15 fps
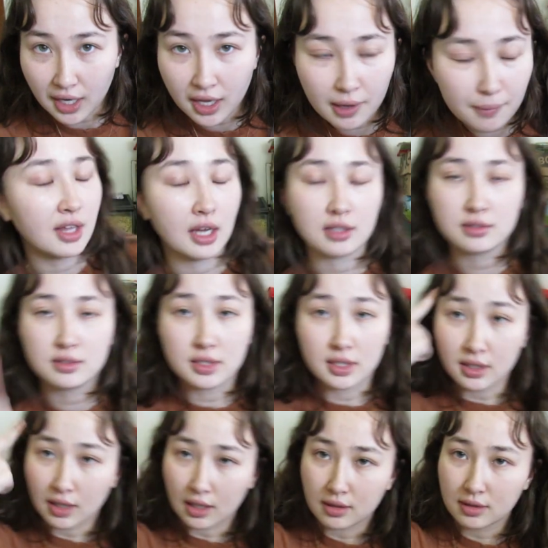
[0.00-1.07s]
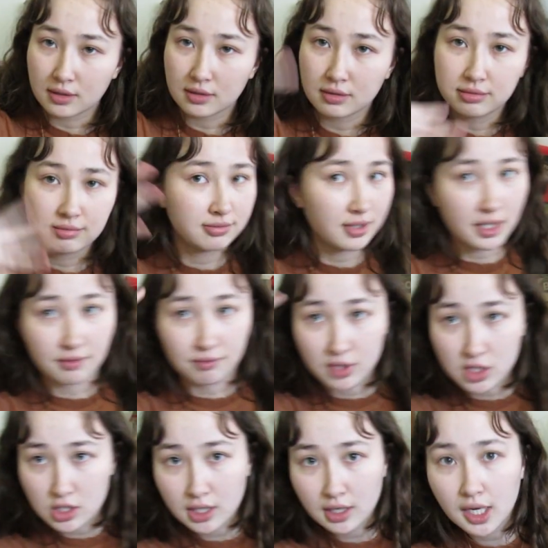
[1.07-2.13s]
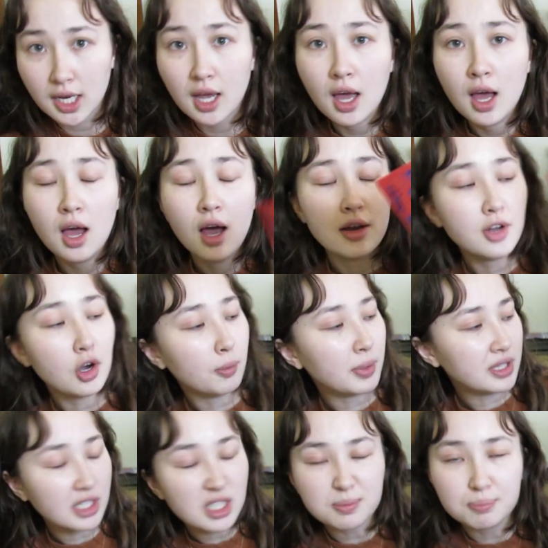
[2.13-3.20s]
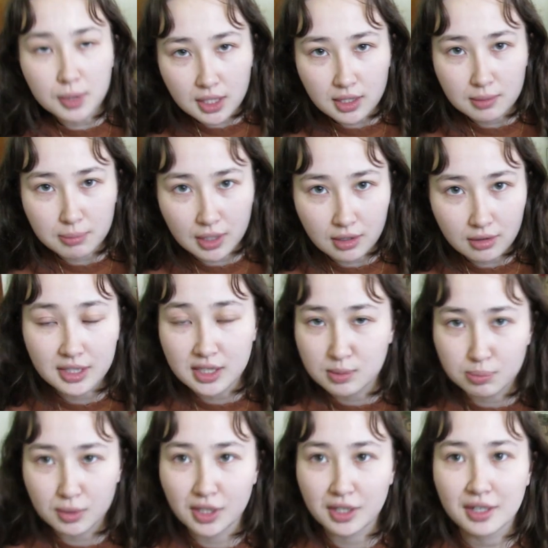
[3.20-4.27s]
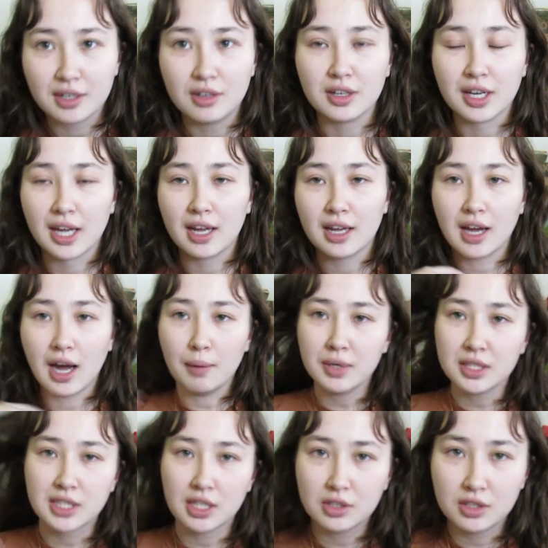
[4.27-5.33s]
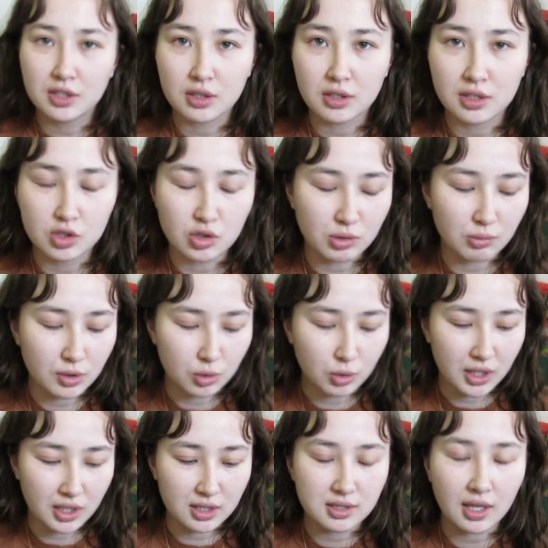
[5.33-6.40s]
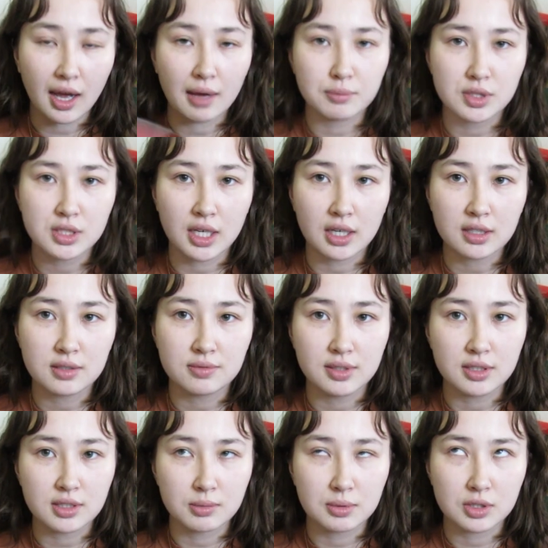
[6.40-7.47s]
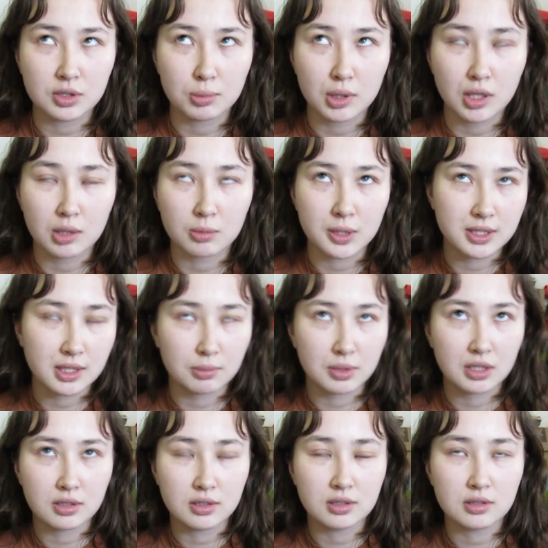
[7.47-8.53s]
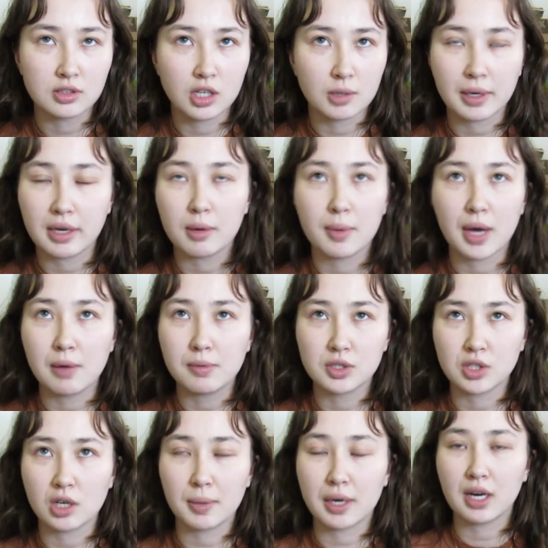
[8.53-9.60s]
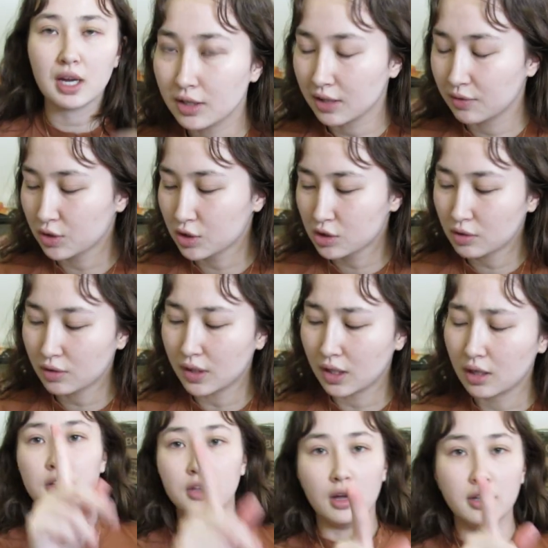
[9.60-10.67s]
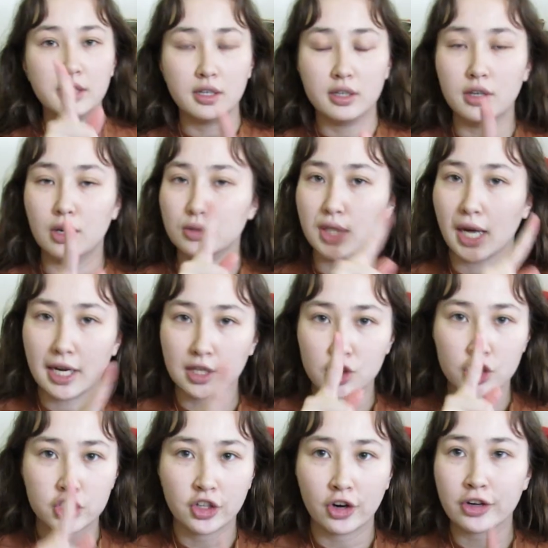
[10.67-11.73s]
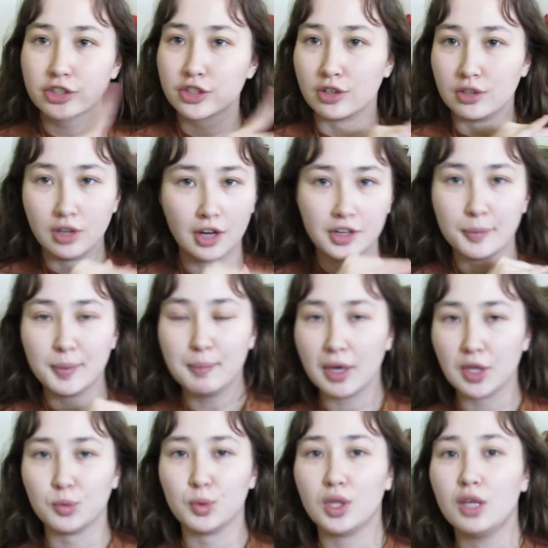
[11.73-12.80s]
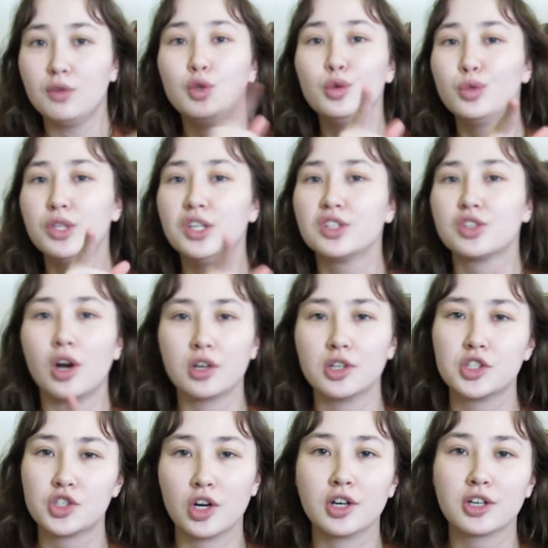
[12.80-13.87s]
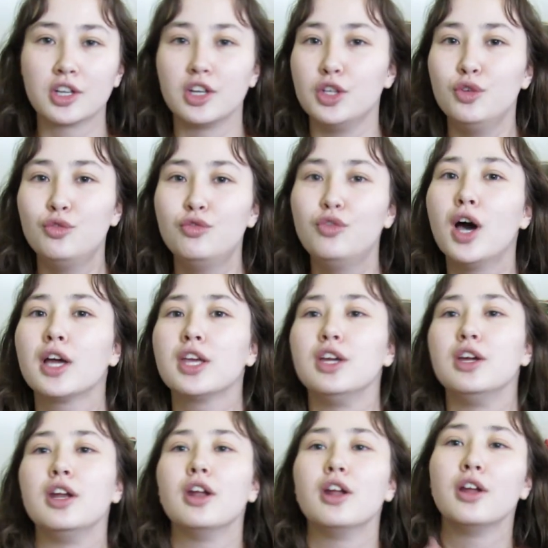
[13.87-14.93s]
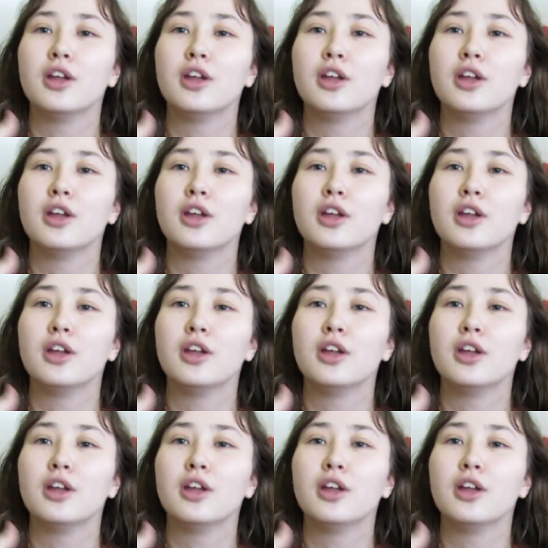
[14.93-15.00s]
it. That, see, the fucking visionary. No, but this book, bro. This book. Okay, I'm gonna tell you the dream real quick because I'm scared this video is gonna be super long because I'm gonna talk about it, but I'm gonna talk about it. Okay, first of all, y'all need to know tiger sharks are not to be messed with. If you see a tiger shark, you fucking,